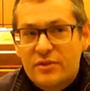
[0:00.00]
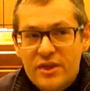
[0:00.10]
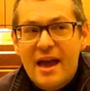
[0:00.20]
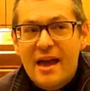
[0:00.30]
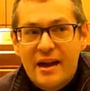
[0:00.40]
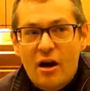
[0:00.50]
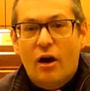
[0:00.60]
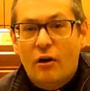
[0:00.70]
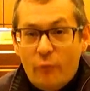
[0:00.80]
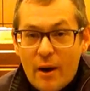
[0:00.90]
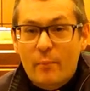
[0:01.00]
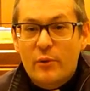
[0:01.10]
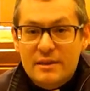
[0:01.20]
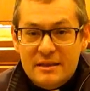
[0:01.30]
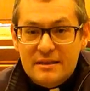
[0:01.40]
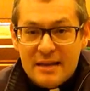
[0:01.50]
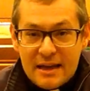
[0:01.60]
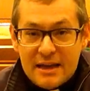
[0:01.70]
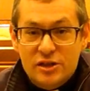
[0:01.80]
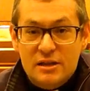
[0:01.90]
they are
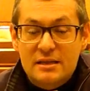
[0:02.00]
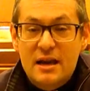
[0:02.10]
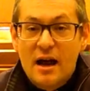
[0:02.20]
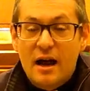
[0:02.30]
representations